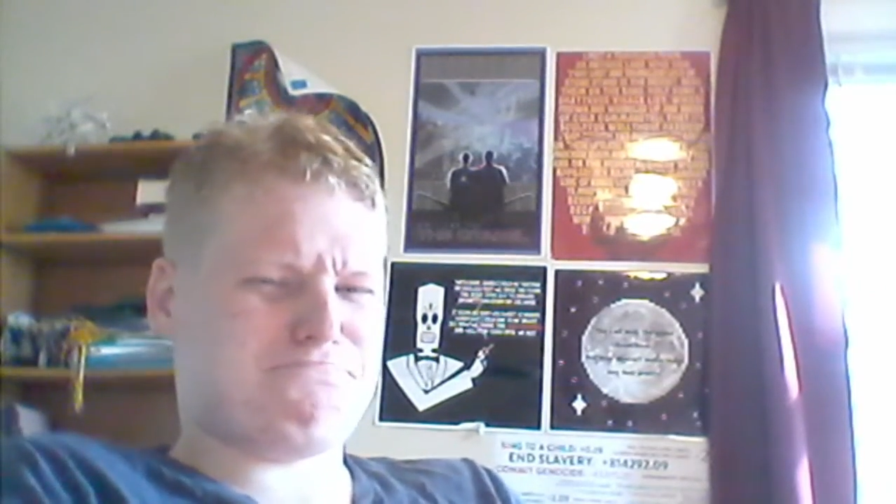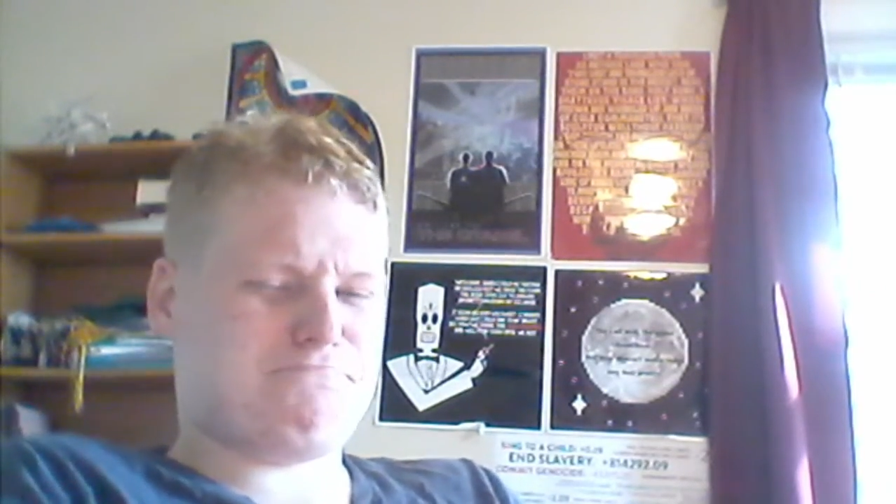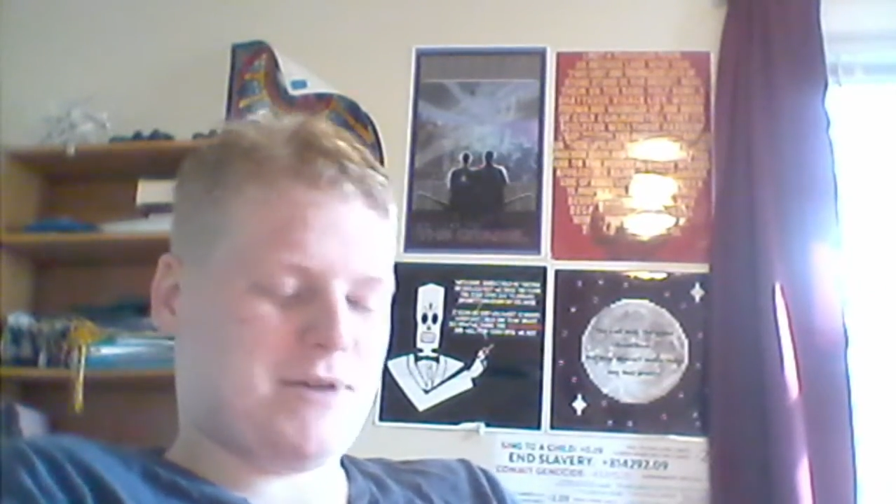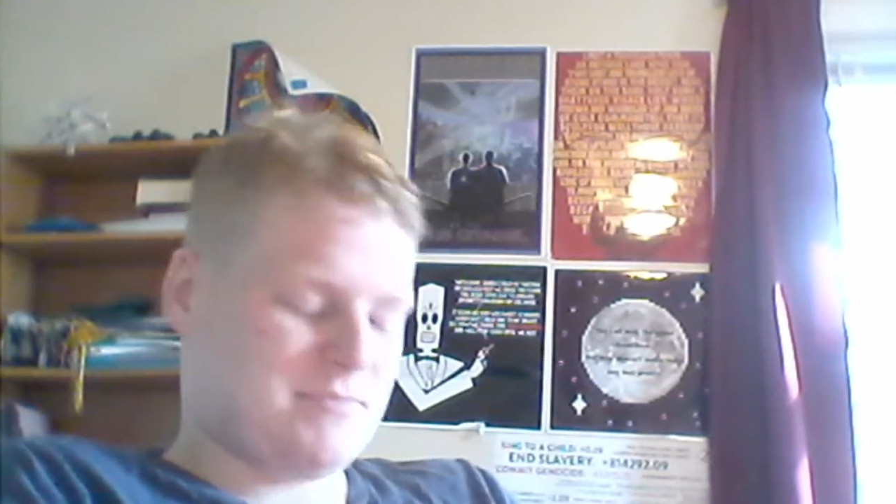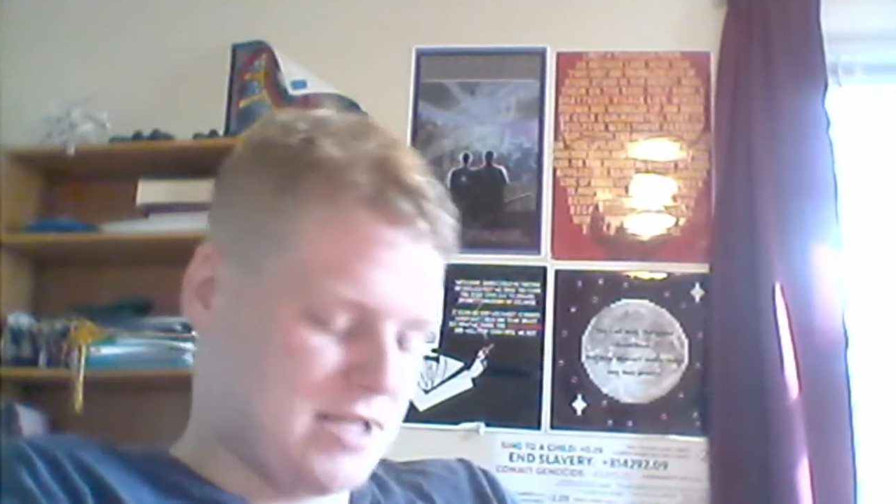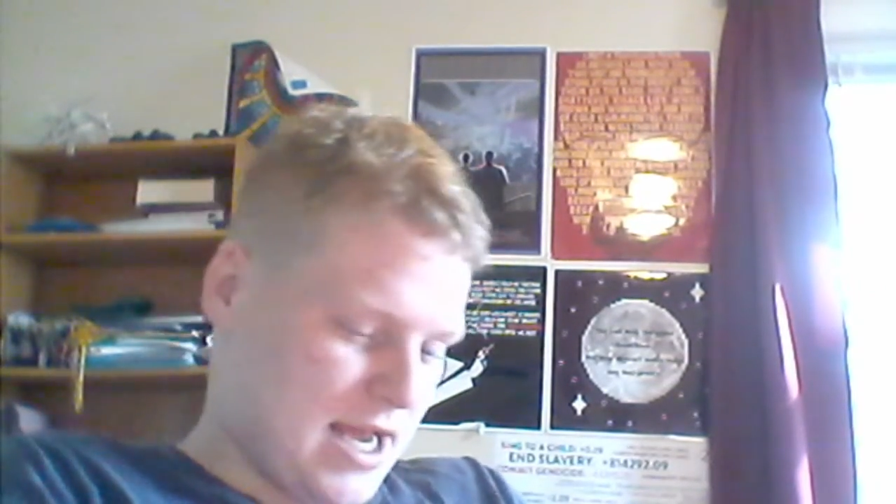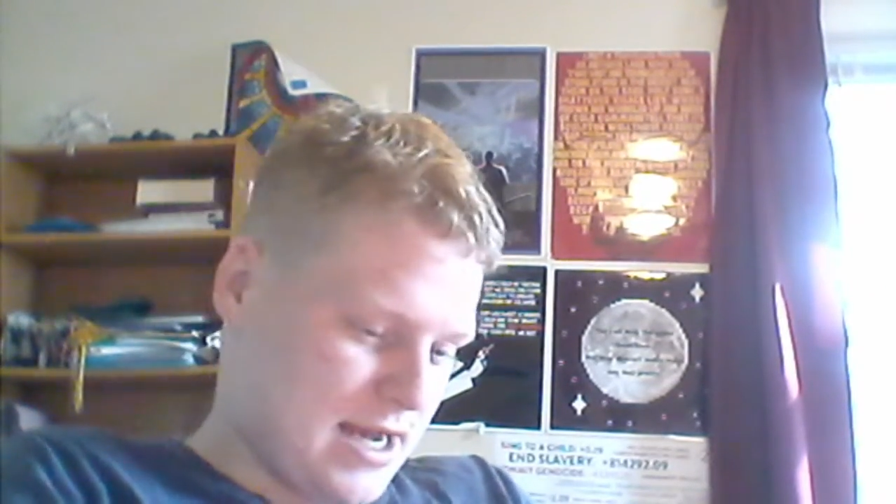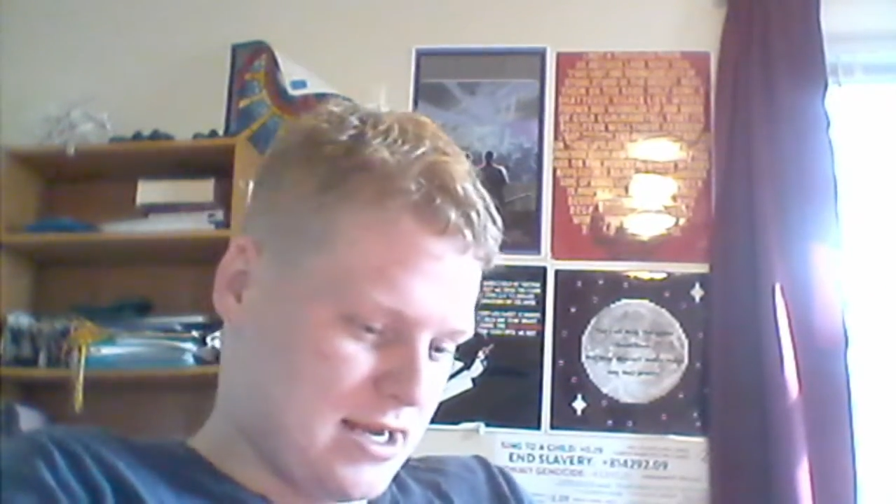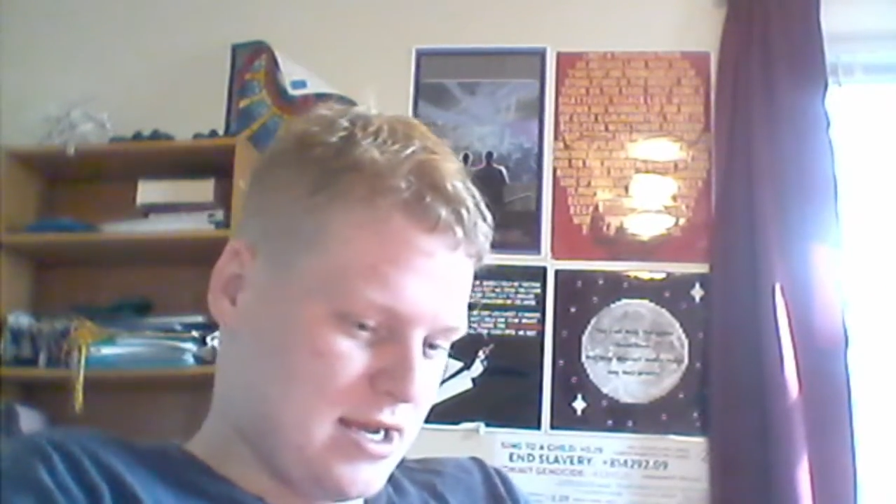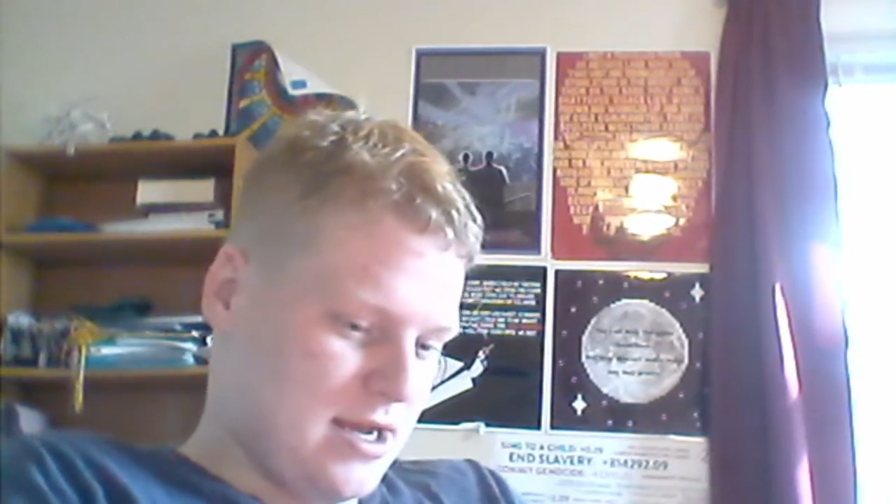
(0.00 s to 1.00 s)
I'm
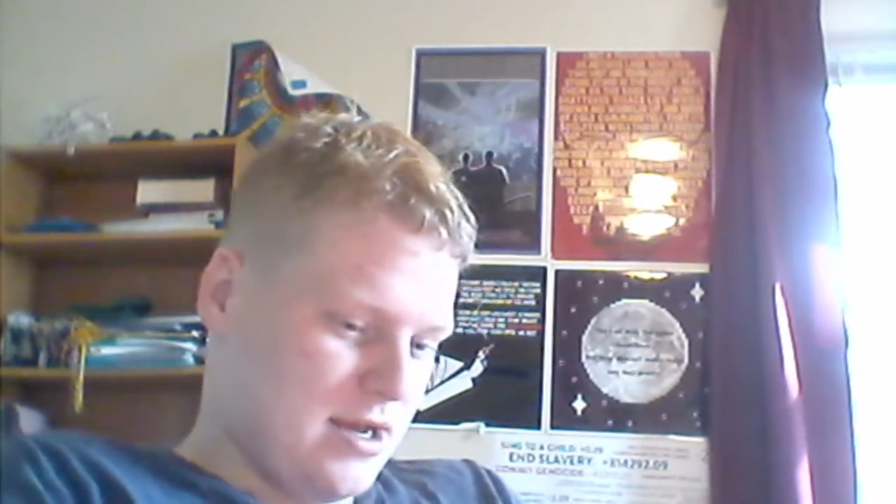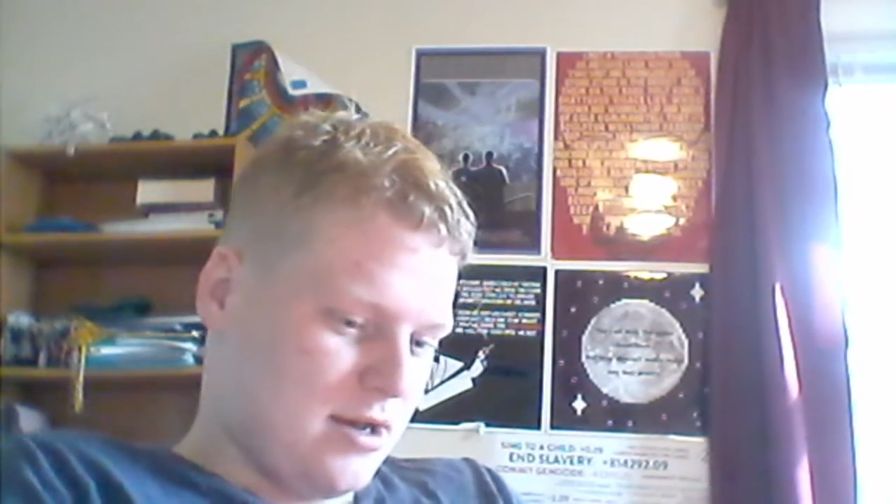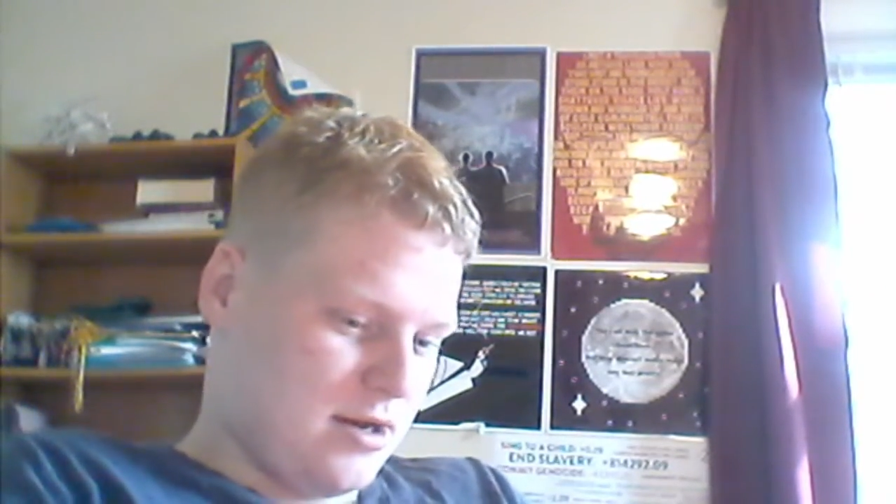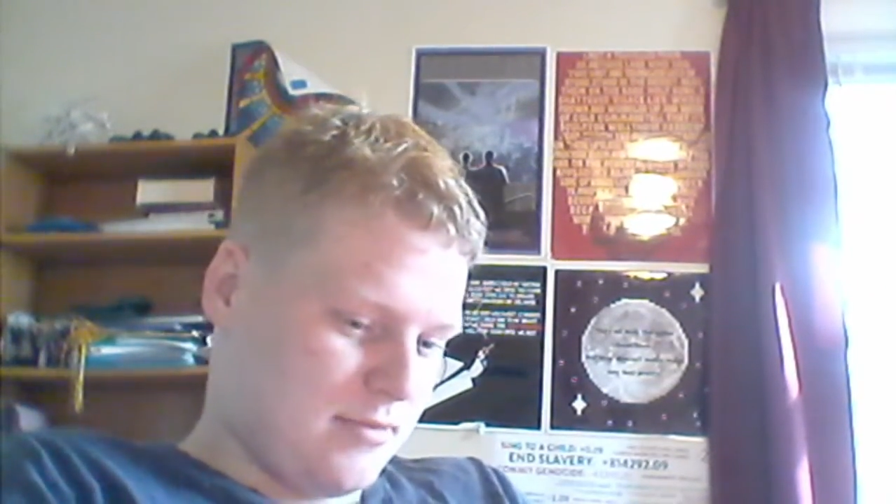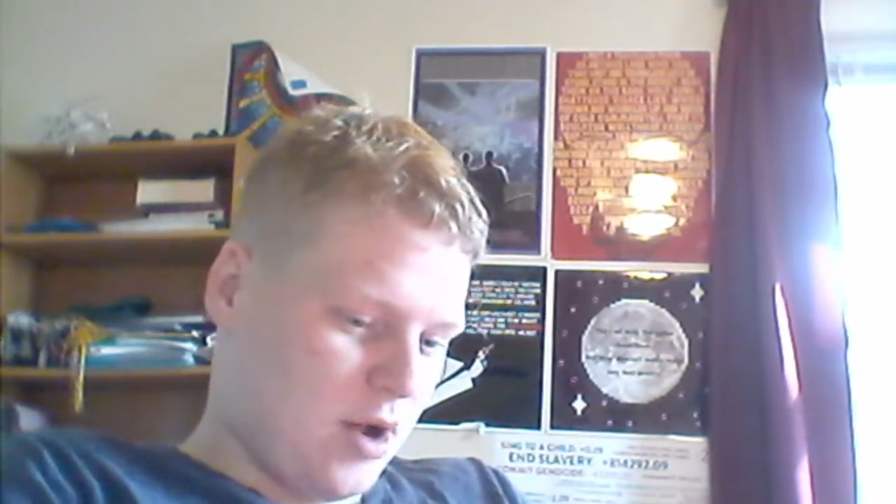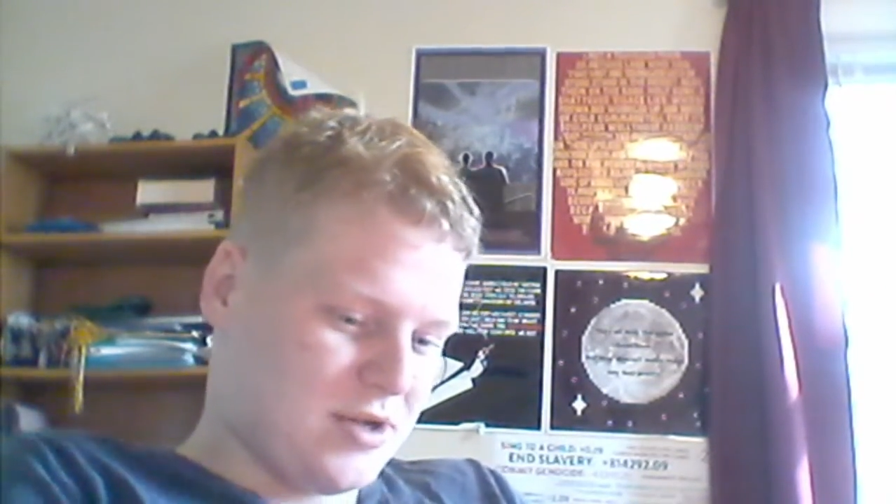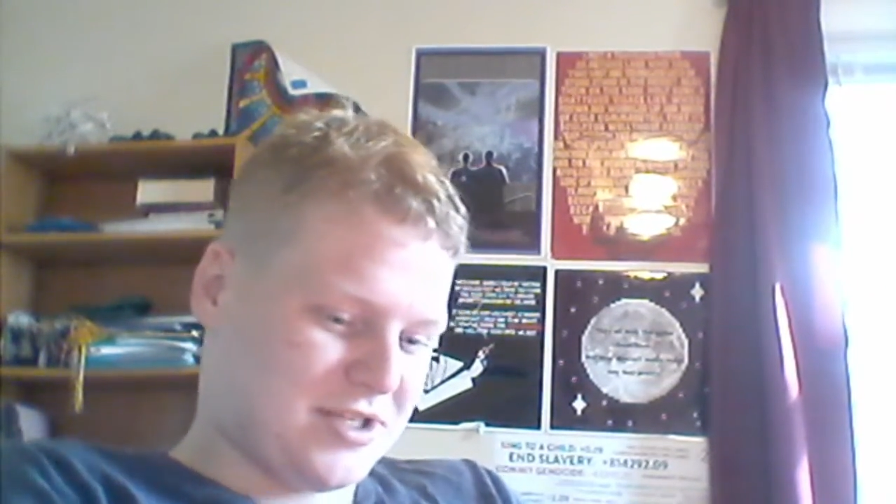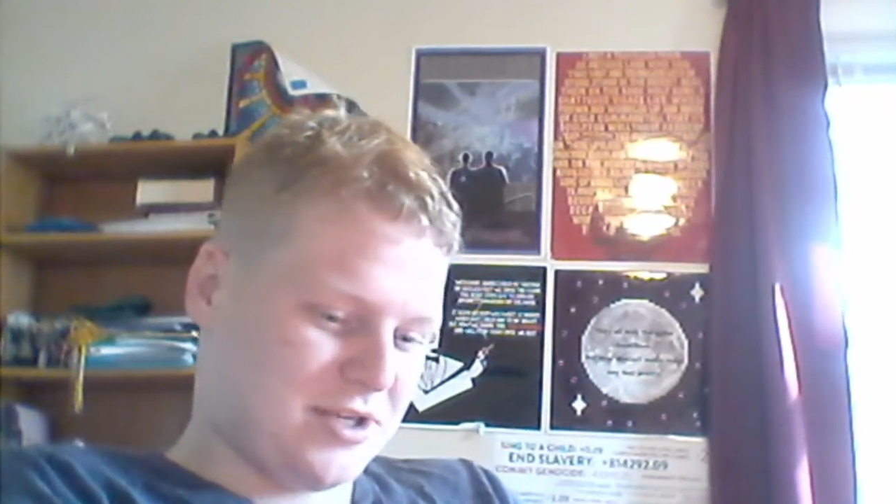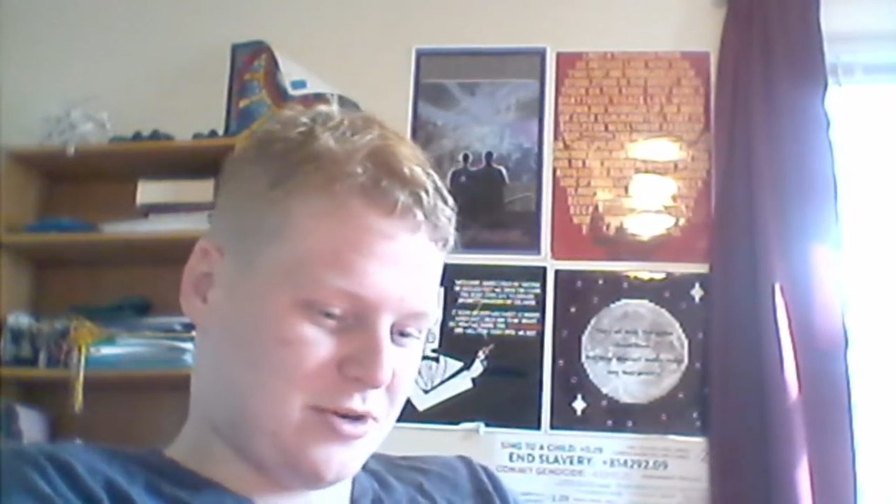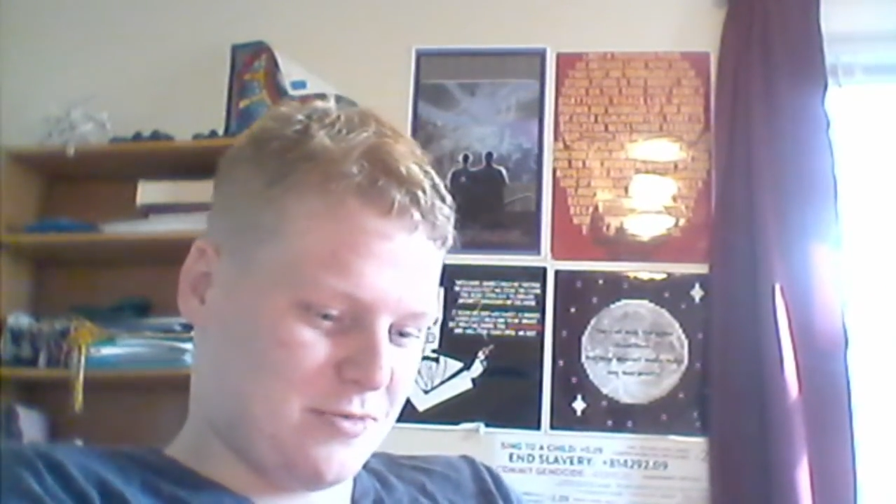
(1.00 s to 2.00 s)
sad.
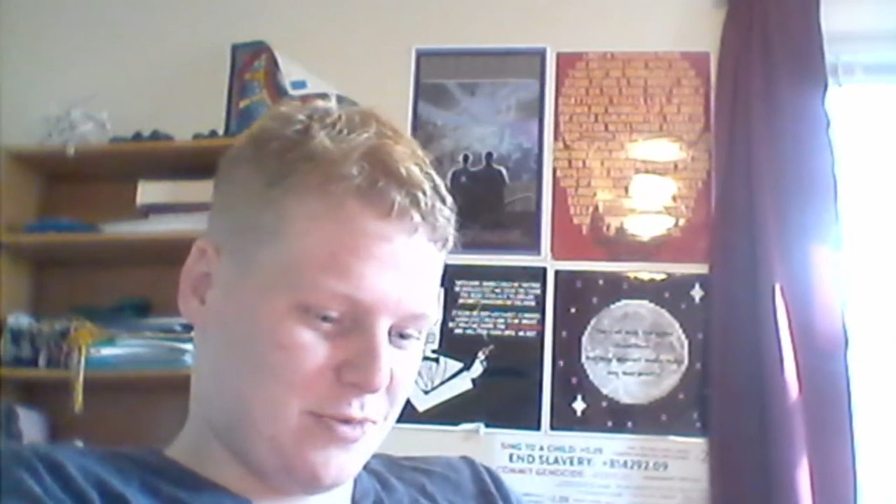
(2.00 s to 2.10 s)
Also,